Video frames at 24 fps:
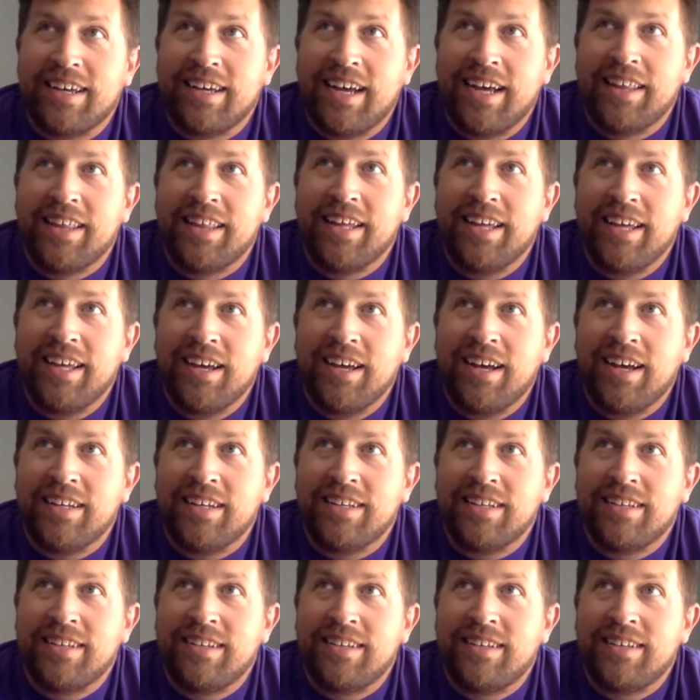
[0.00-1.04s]
think he
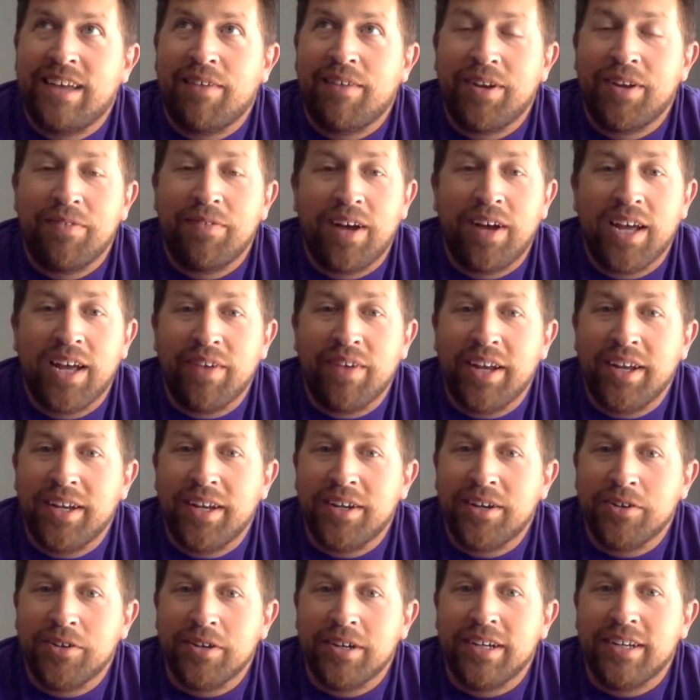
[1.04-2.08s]
got 75, 80
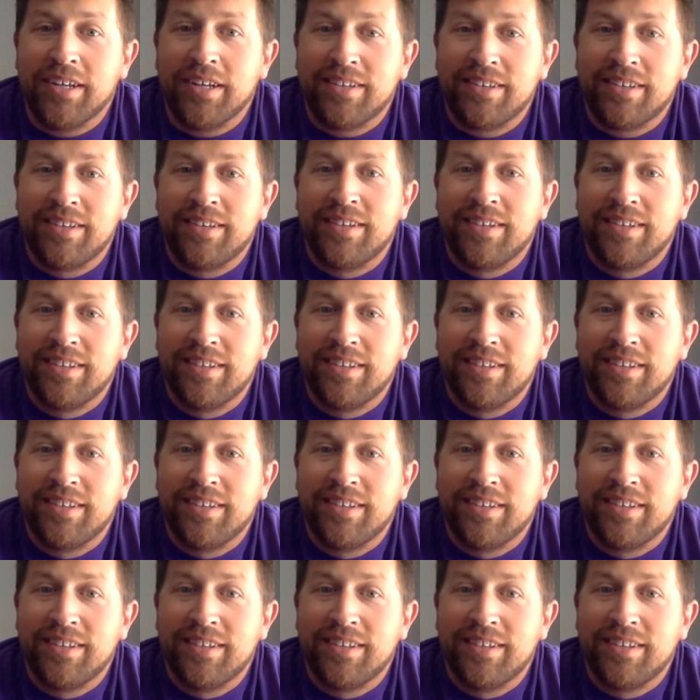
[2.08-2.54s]
degrees.